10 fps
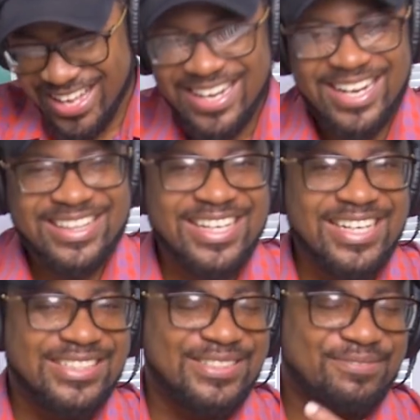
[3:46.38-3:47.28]
thing
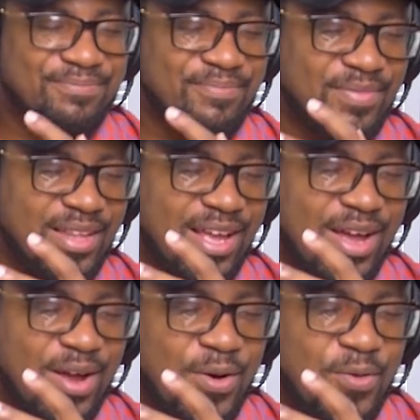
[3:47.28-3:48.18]
is,
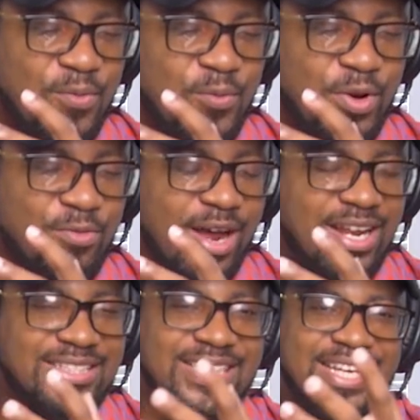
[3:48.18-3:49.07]
we
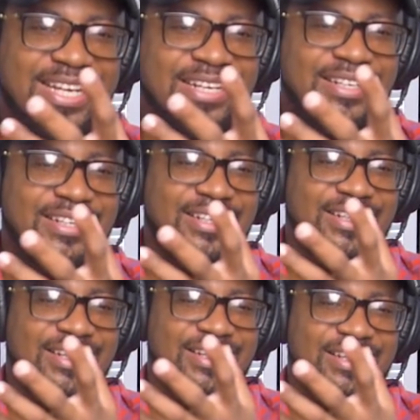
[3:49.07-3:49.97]
rather taking
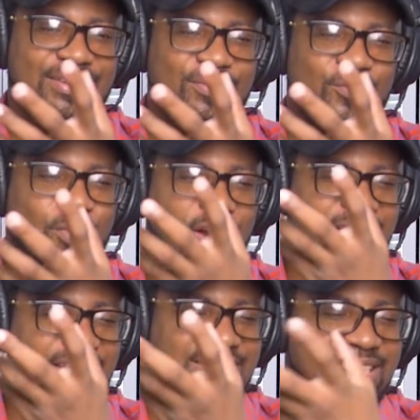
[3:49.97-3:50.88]

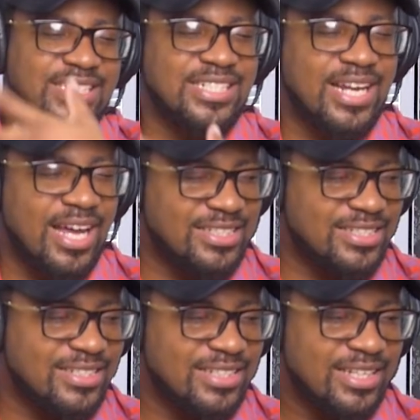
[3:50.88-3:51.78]
what they're teaching
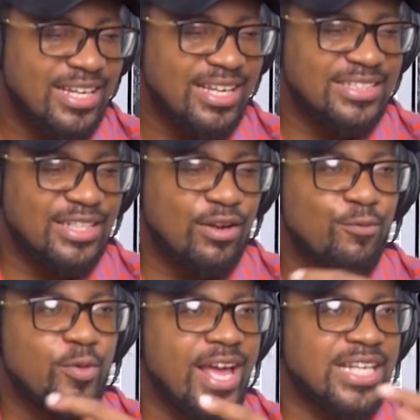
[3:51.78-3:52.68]
us instead
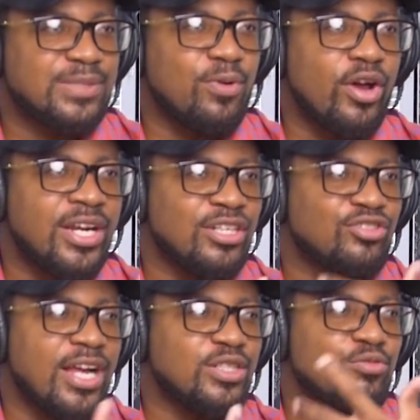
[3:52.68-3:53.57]
of we exploring and
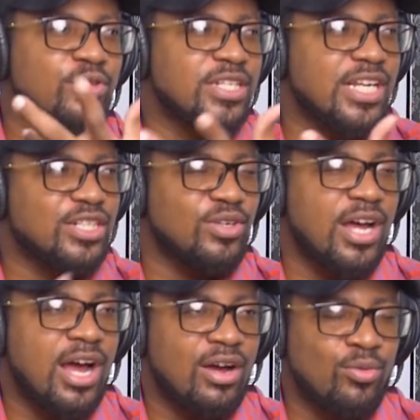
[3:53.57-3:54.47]
trying to research on
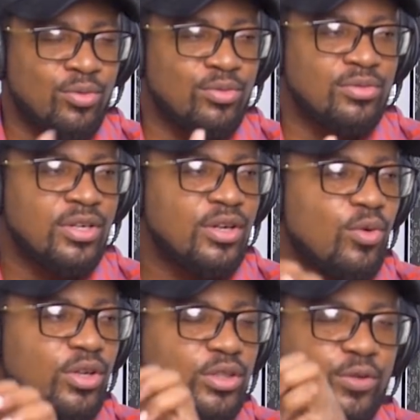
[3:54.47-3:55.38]
our own
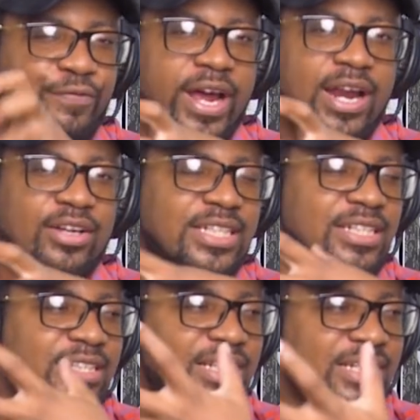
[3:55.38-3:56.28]
to find out
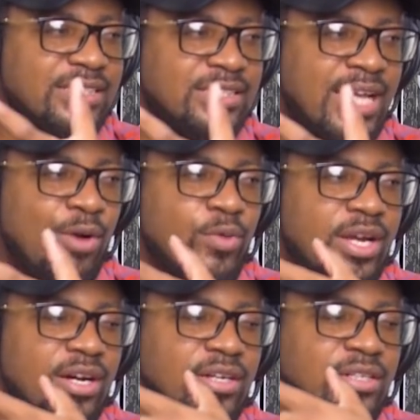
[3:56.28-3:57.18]
certain things that we
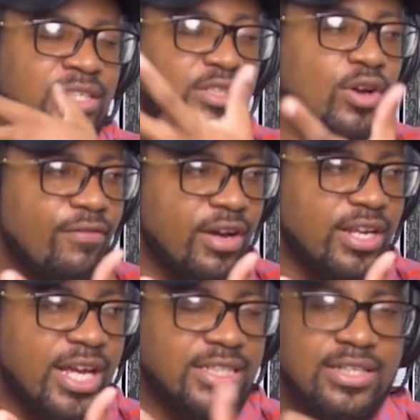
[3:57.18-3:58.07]
can discover.
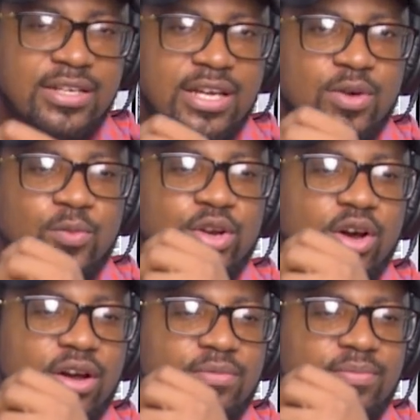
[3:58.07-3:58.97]
You get it? We're
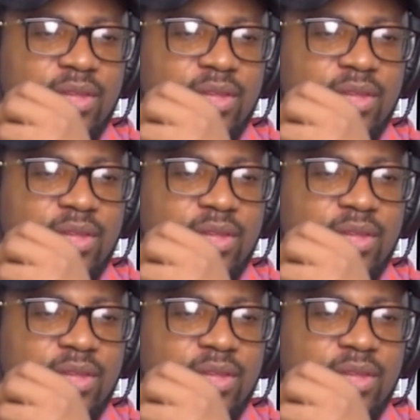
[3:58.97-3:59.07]
not